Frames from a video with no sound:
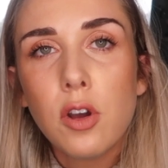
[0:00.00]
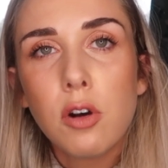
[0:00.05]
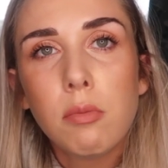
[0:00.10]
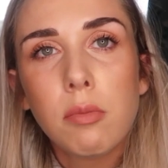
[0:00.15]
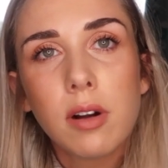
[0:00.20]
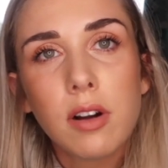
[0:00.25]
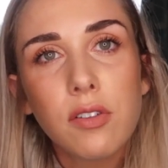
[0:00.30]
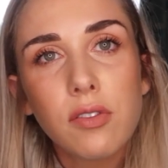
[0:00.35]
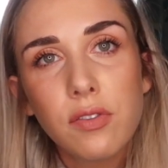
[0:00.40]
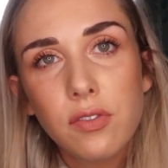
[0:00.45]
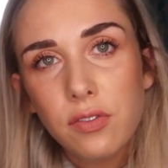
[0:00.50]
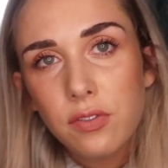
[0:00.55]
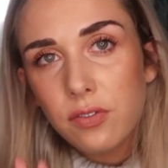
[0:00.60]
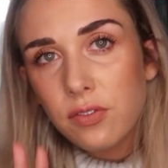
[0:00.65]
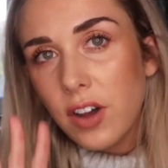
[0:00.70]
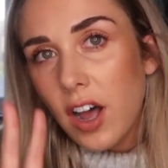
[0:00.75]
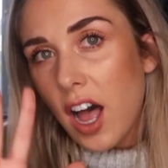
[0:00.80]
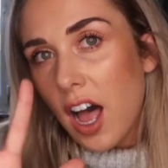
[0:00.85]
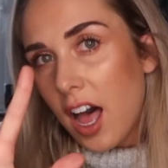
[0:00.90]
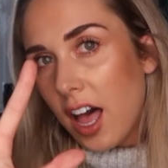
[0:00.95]
number
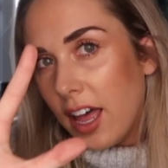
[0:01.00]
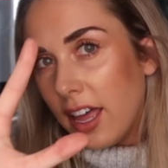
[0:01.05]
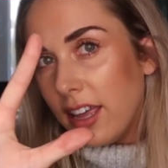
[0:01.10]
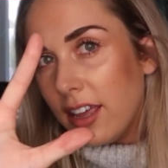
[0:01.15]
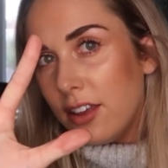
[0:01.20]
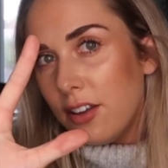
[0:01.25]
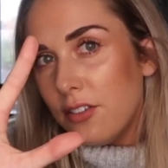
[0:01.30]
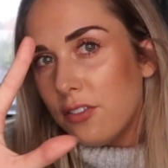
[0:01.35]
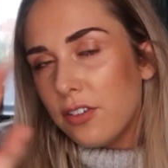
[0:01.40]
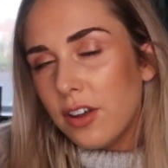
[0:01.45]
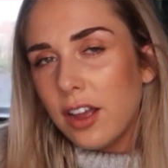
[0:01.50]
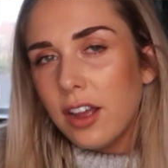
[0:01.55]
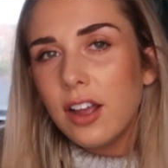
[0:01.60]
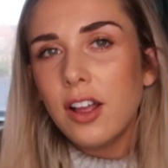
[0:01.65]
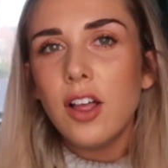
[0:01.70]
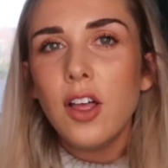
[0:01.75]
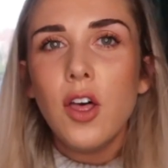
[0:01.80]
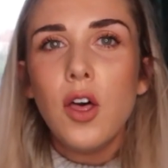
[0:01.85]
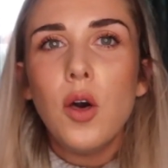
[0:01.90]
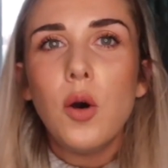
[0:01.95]
5
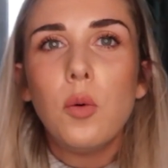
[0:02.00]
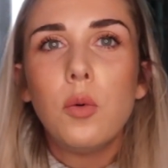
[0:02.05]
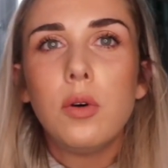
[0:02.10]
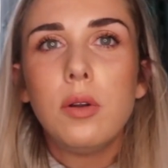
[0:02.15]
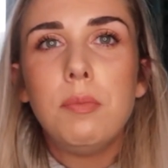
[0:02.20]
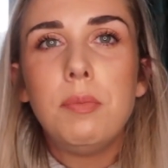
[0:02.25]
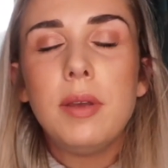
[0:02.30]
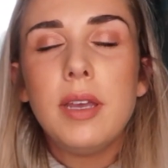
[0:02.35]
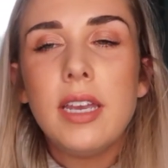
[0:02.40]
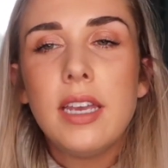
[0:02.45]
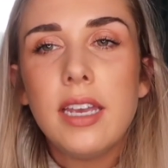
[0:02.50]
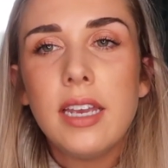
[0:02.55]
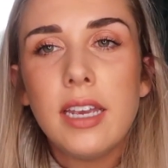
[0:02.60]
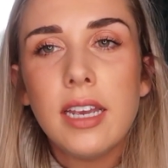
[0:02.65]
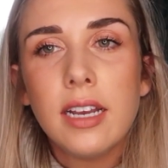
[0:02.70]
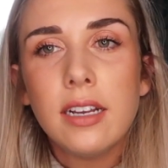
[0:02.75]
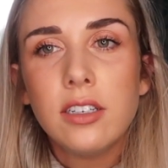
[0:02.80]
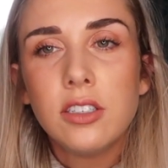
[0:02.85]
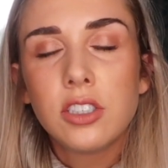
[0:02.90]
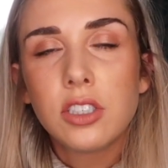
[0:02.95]
would
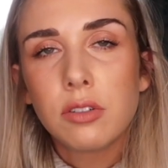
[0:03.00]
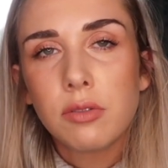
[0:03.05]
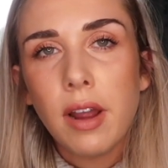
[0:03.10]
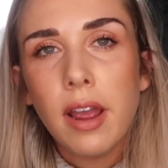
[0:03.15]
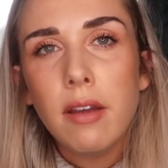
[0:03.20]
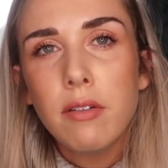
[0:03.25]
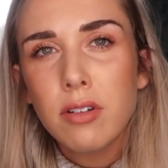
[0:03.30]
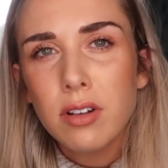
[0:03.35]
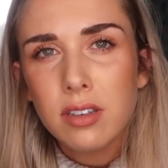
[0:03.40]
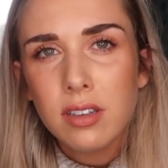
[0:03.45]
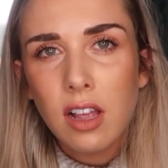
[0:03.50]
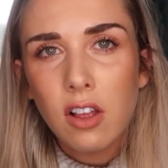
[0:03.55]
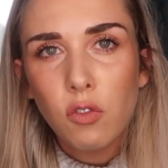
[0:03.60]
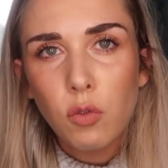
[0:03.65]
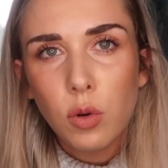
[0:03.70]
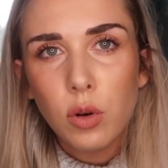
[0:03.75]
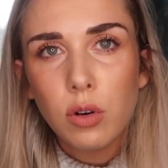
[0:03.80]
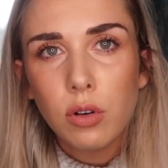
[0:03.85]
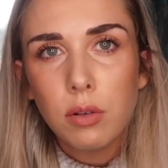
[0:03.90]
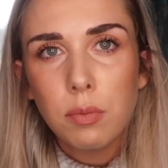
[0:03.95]
be surround
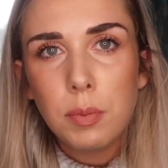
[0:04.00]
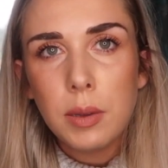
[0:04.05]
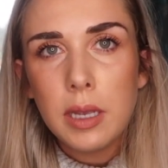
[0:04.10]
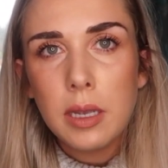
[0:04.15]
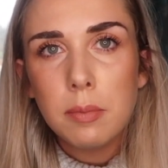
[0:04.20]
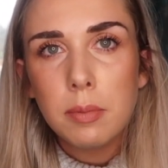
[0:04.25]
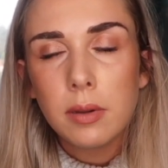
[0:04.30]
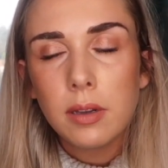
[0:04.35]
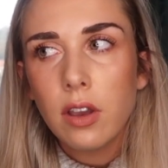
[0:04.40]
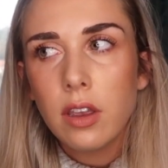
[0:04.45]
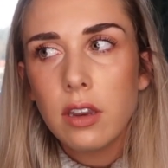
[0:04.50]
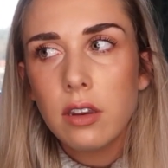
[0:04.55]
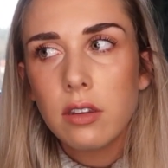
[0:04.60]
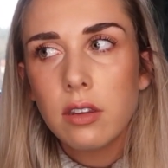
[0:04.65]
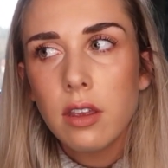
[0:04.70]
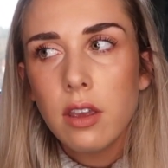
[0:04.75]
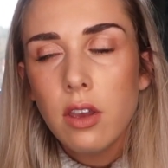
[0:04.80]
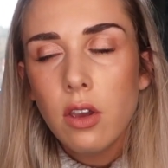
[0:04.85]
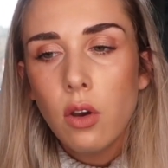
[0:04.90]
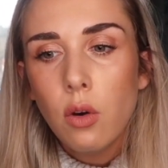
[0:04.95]
yourself with good people.
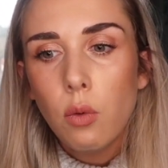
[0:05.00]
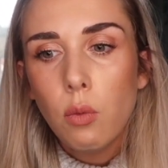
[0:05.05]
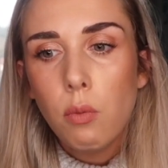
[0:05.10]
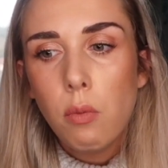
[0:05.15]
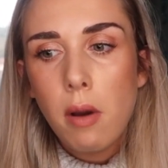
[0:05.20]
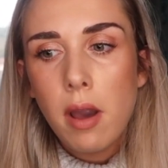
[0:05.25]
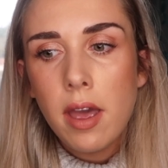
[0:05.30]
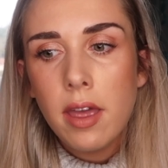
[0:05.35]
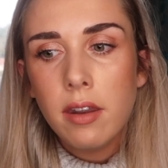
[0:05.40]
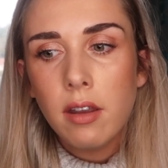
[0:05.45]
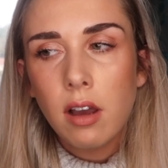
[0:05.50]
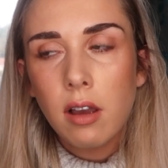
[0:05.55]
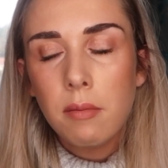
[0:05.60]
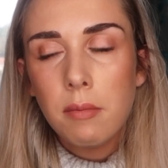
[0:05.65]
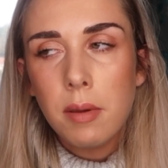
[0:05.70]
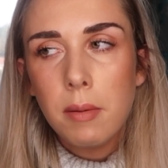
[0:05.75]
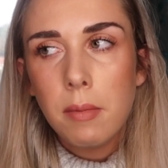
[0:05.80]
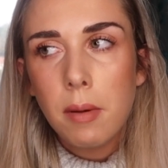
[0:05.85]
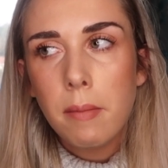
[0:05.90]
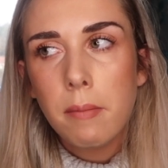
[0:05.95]
And when
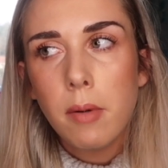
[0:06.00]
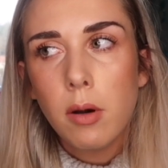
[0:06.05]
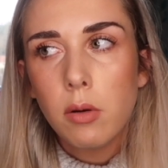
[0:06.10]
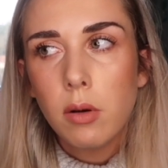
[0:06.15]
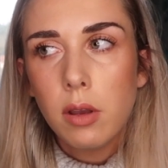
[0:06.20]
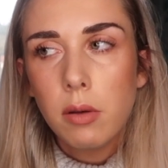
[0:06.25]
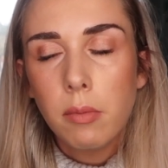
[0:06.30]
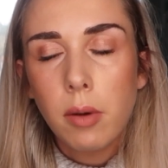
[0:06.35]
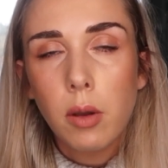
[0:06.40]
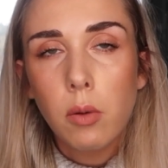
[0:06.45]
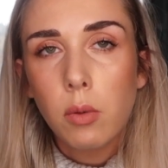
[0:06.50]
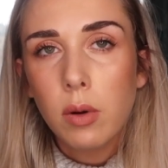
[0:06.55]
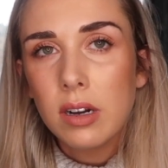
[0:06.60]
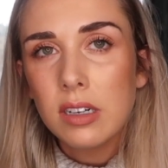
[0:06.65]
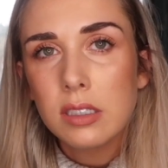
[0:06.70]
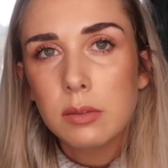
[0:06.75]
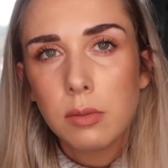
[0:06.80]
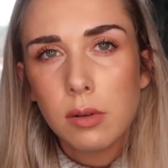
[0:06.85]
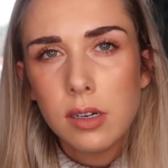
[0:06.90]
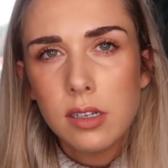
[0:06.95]
I'm in my
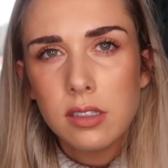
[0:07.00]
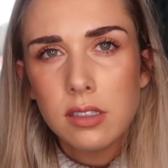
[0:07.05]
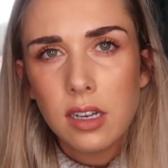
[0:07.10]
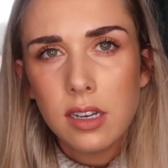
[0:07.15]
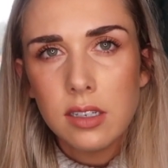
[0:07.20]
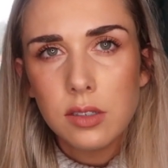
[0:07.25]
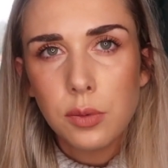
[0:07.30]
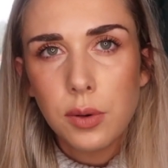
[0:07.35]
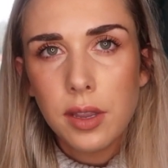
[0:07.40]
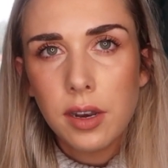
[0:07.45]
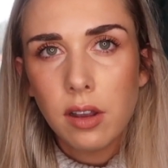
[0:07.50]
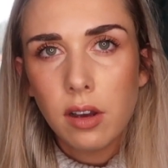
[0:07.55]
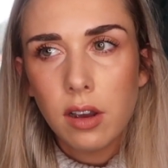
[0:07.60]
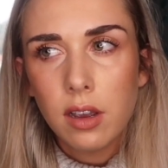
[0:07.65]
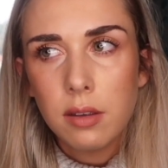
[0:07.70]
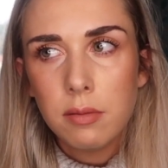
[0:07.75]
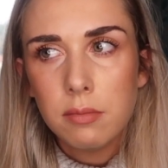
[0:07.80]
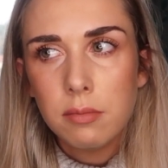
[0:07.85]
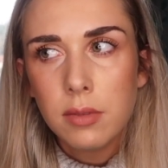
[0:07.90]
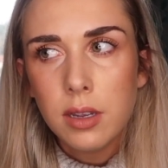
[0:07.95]
worst mindset is when
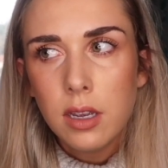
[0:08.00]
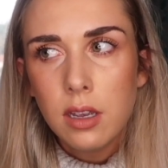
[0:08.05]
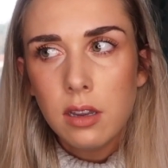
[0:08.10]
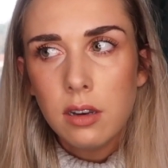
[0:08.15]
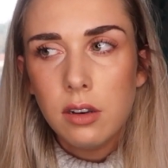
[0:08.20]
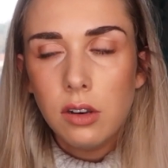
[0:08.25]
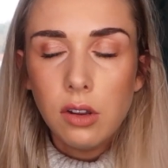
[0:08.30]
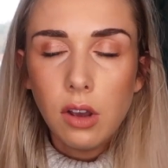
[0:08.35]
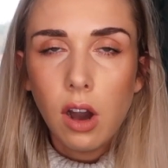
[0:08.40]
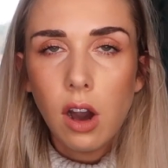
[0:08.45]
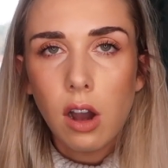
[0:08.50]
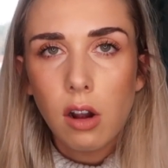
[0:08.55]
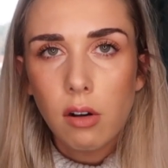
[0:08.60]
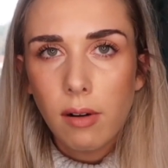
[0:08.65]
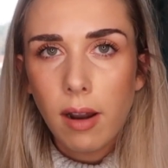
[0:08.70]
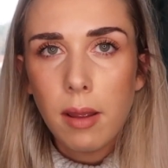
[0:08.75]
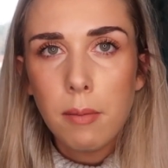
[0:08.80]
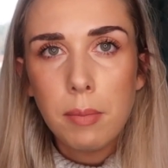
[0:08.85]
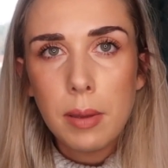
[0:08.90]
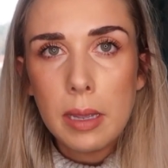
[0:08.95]
I'm not
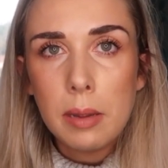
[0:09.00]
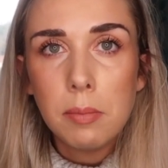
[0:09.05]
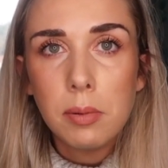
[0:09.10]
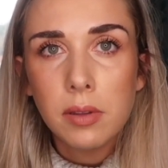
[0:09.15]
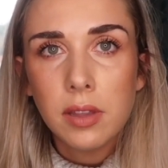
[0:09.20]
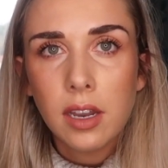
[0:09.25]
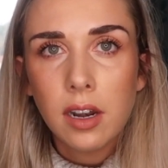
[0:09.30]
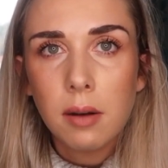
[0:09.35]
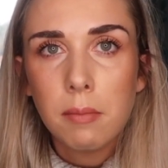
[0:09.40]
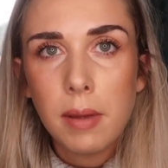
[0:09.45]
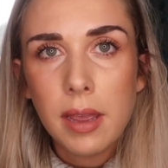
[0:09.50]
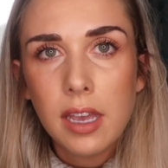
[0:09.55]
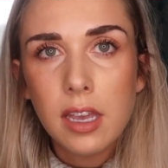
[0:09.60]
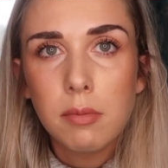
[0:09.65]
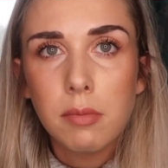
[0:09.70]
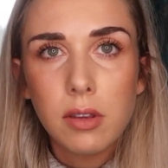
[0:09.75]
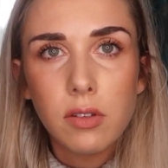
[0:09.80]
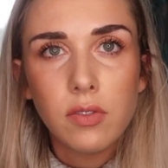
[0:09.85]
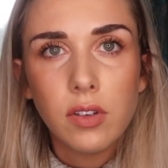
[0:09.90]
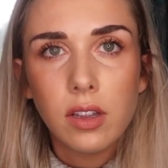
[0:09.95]
around people that are
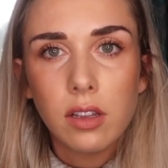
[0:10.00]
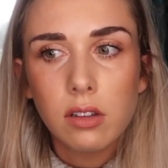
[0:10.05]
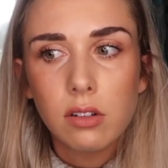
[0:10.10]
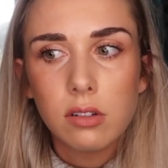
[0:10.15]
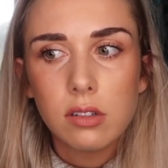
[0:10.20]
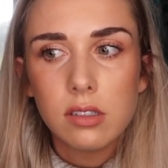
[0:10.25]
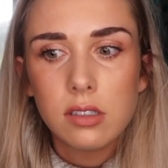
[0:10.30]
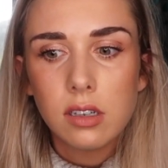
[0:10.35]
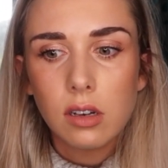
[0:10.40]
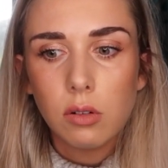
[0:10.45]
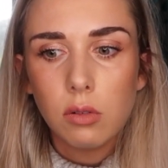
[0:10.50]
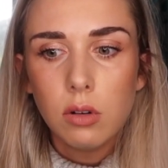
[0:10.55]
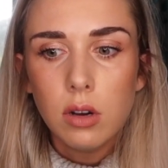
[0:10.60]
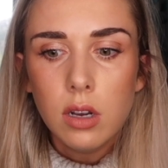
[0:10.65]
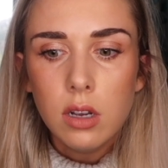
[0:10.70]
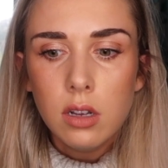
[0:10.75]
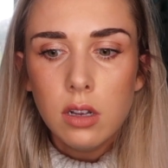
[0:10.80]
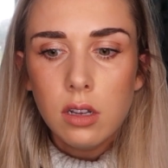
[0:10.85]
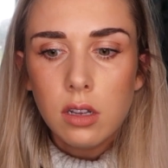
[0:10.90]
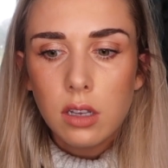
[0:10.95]
making me feel good. So,
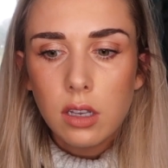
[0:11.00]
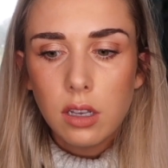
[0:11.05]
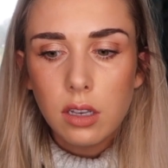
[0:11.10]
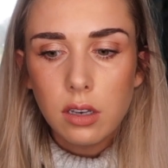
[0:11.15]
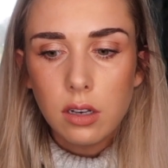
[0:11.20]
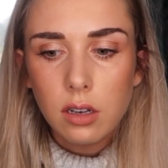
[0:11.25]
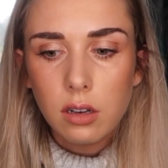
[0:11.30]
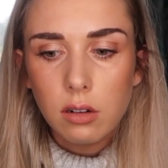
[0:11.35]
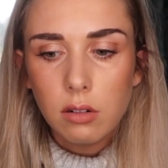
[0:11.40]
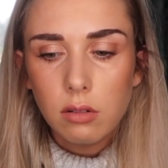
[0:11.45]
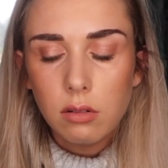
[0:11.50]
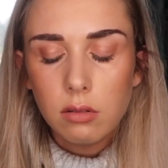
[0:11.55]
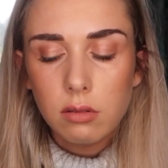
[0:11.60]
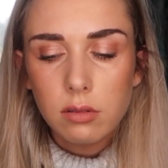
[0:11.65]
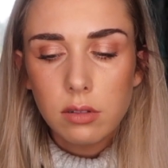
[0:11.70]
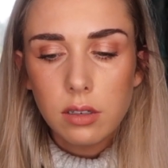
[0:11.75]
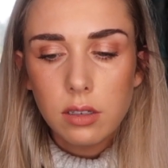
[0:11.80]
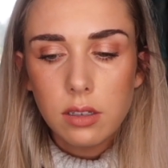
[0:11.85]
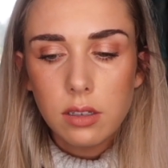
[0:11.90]
you know,